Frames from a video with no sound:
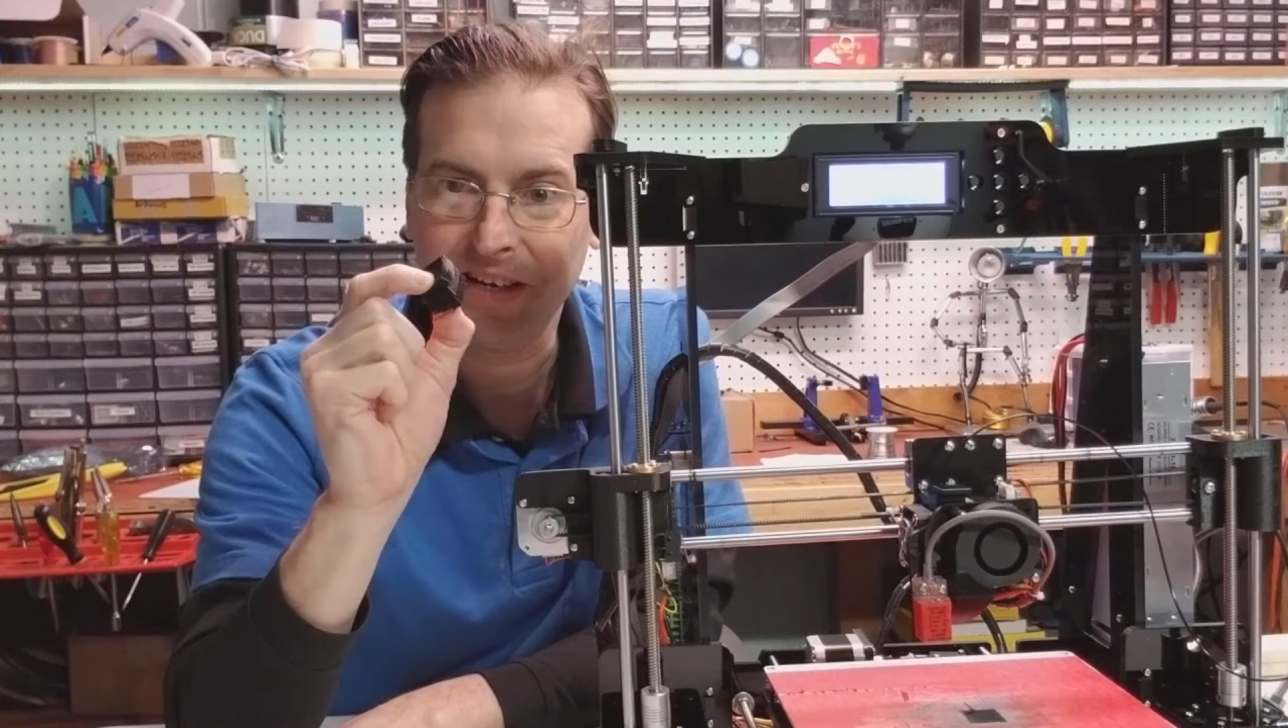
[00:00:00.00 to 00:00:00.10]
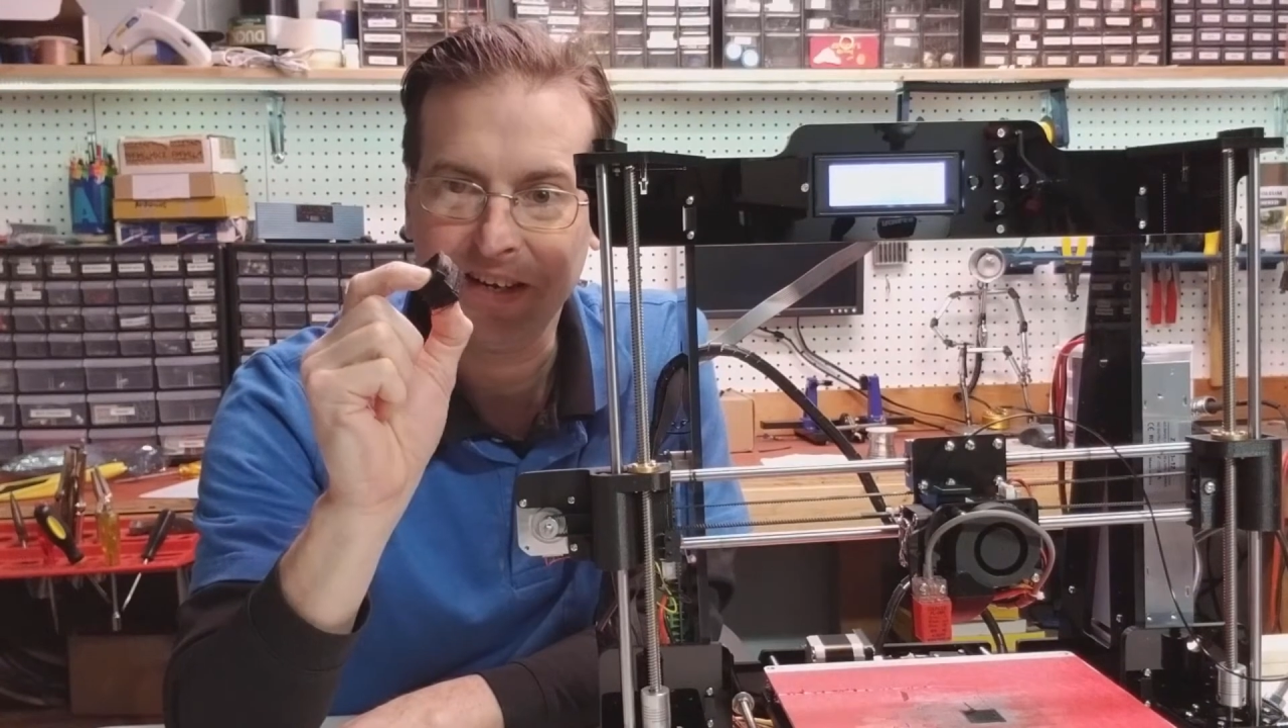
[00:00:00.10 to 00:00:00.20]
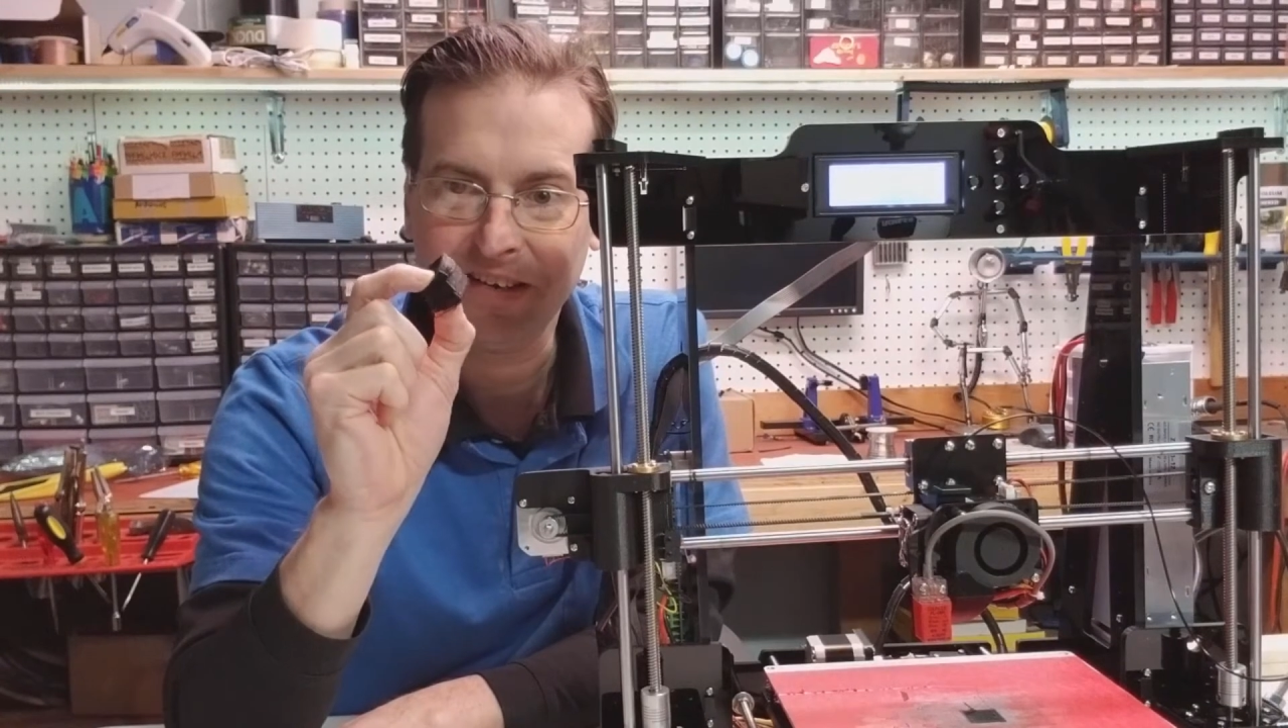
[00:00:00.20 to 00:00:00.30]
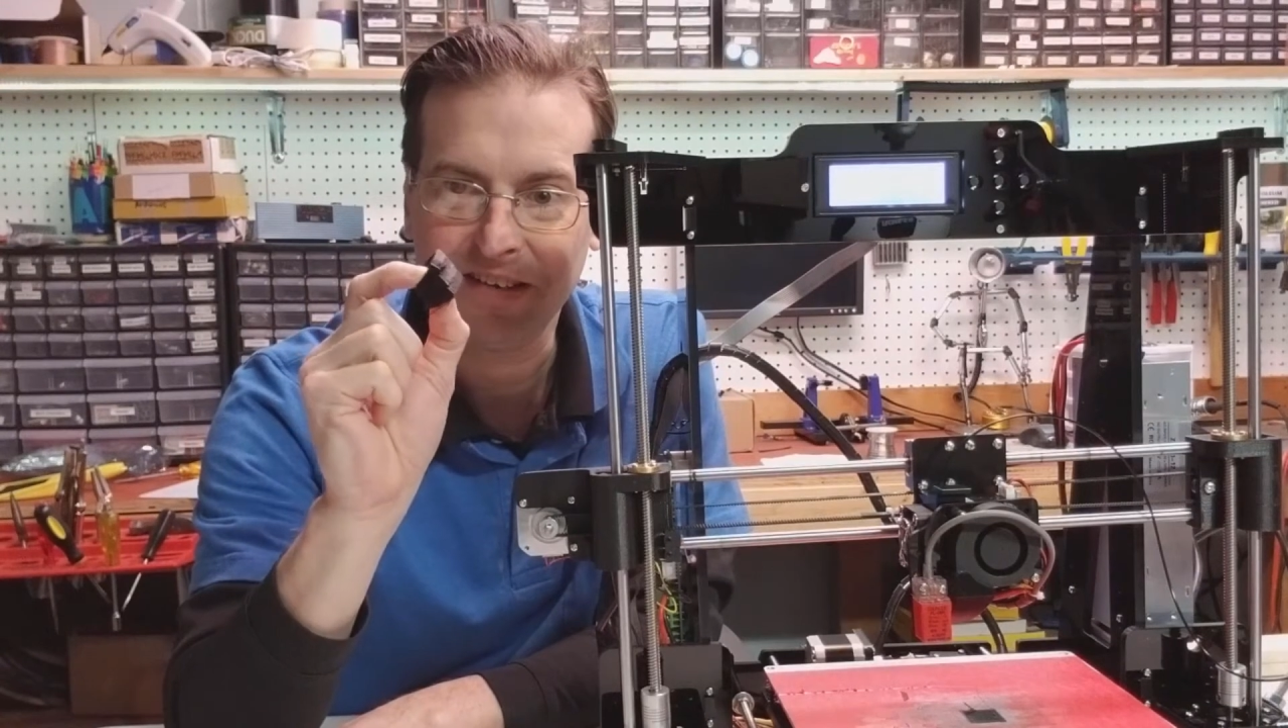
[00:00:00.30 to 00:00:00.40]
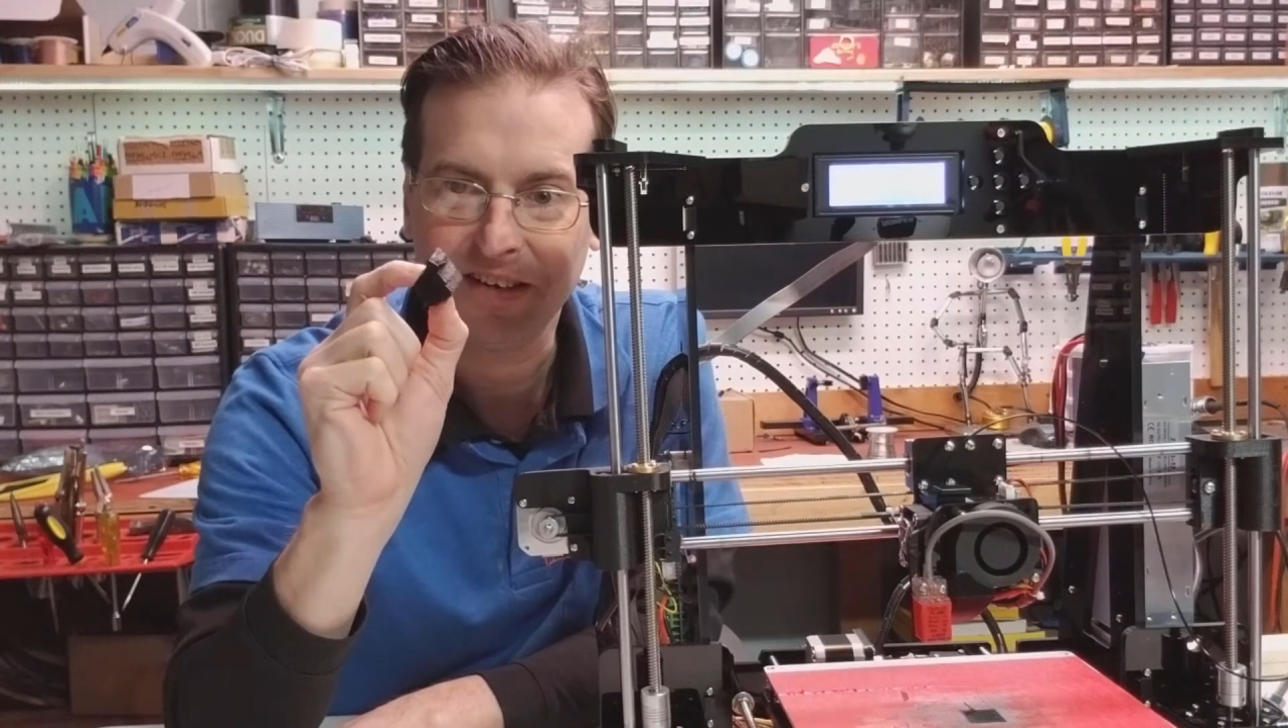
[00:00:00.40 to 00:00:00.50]

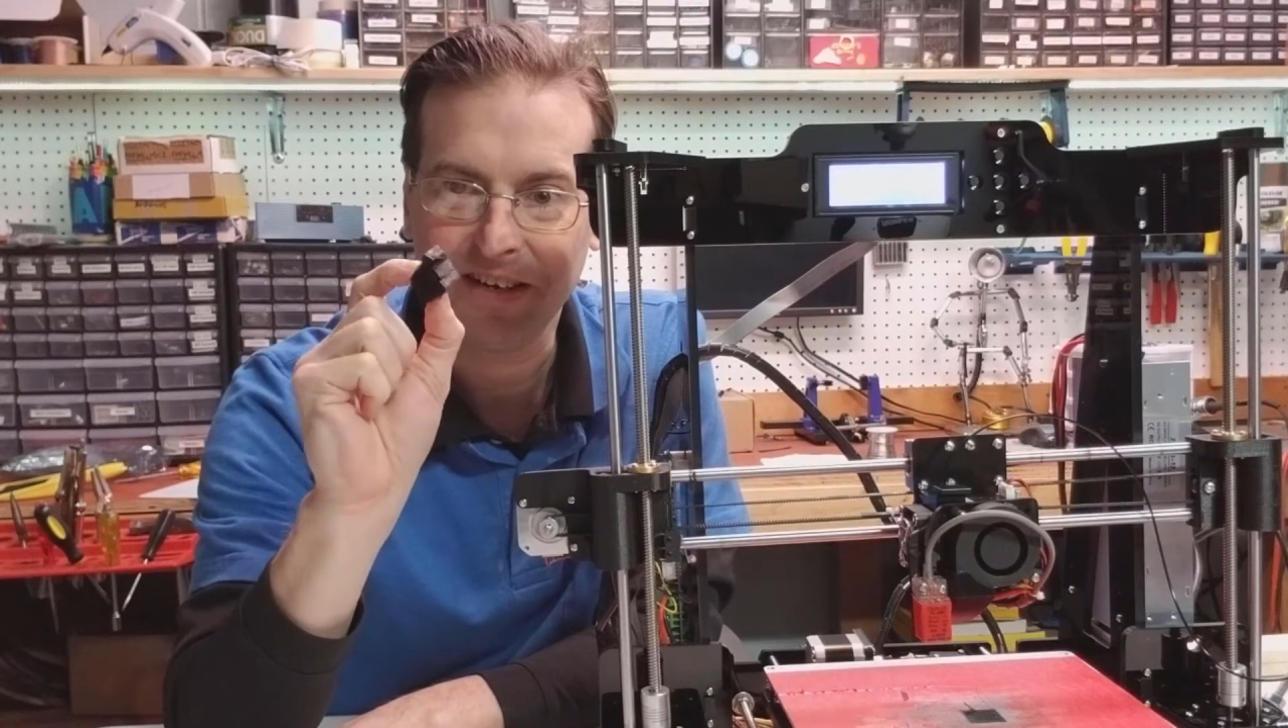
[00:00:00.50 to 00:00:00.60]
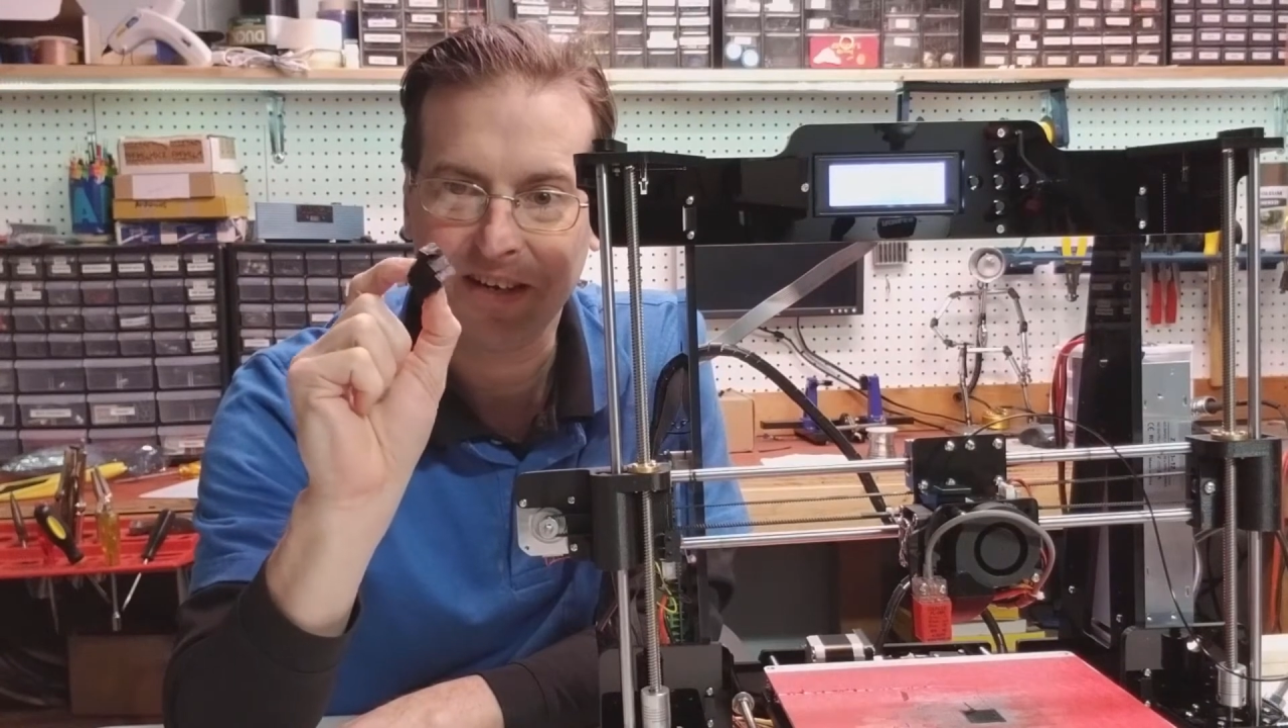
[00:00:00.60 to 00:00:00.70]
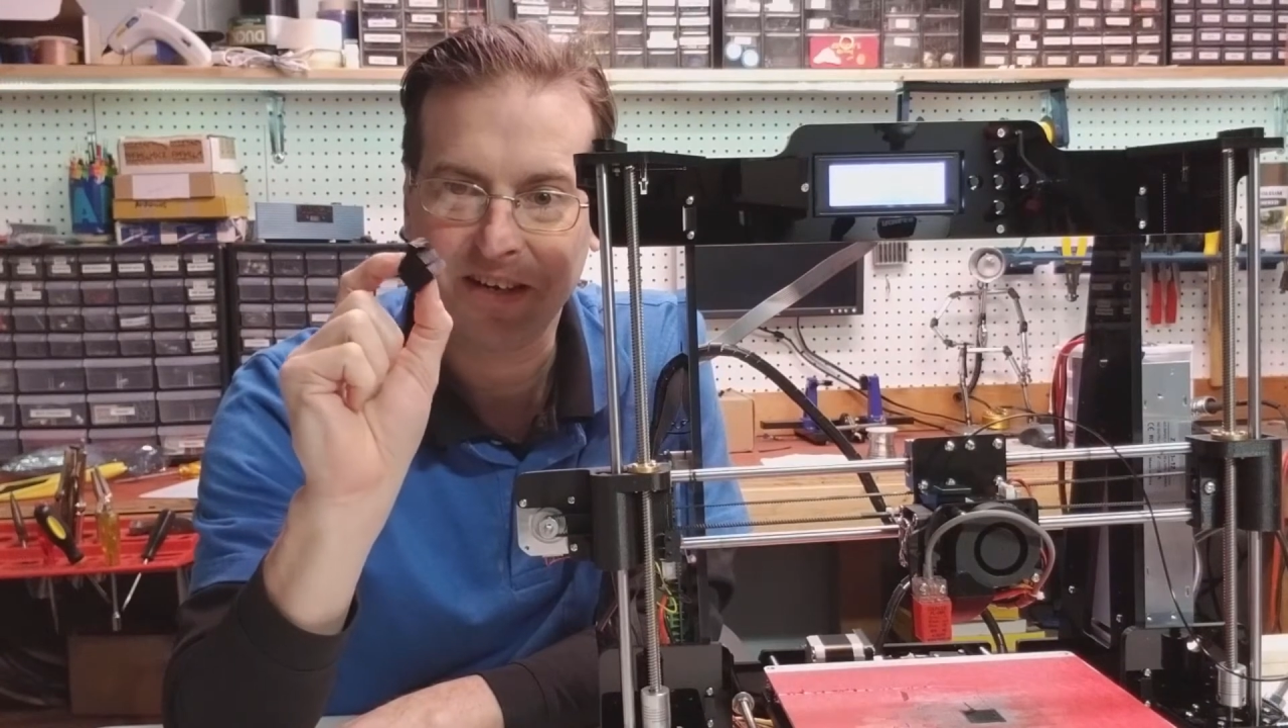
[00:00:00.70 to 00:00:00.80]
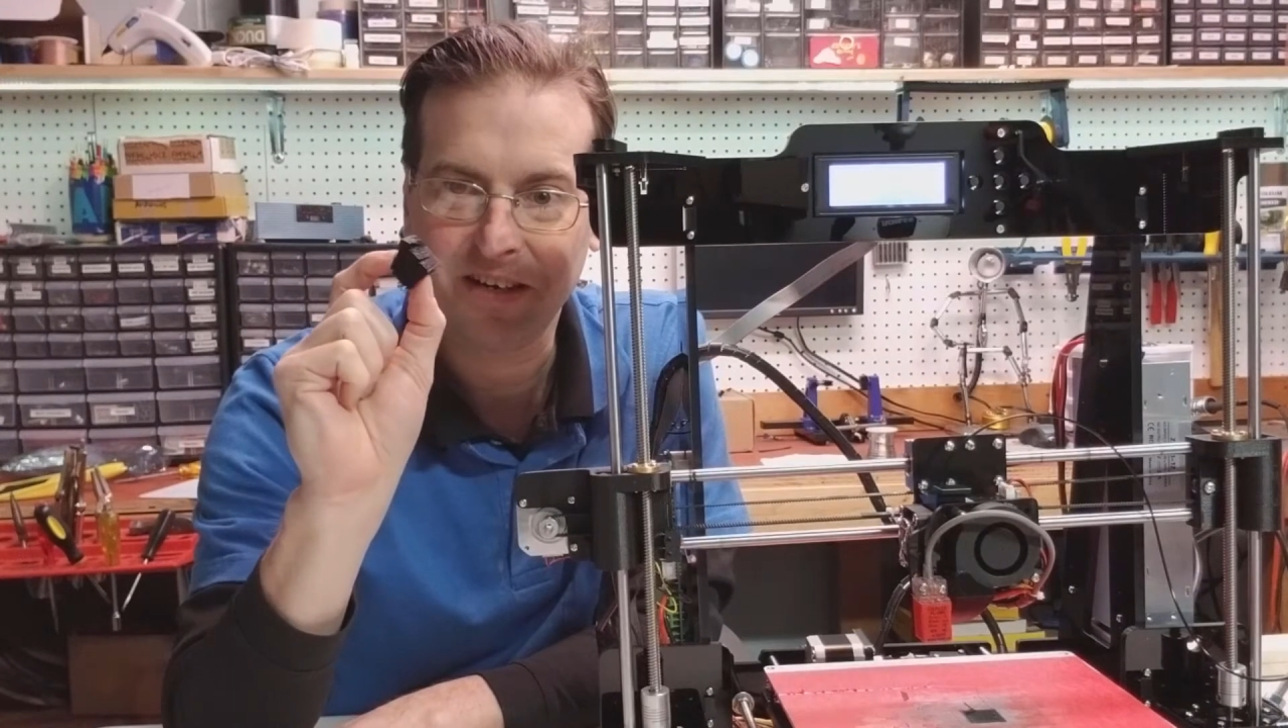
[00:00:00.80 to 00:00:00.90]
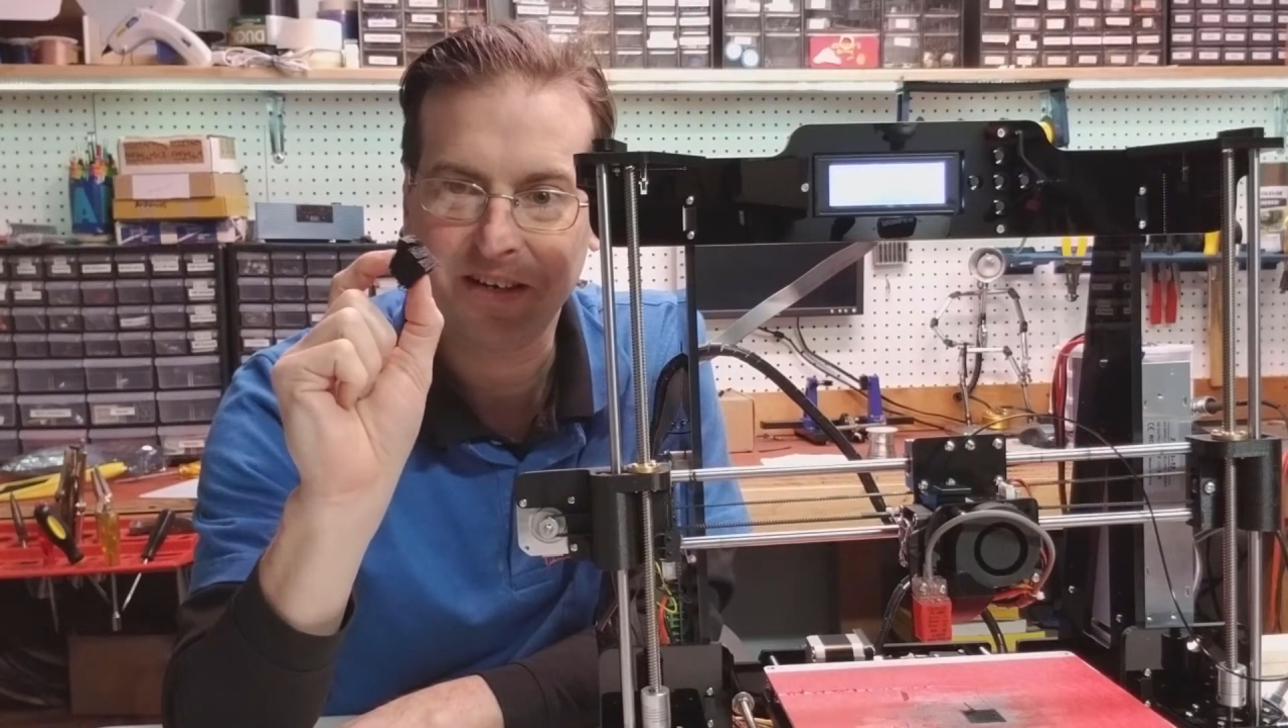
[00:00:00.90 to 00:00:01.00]
is a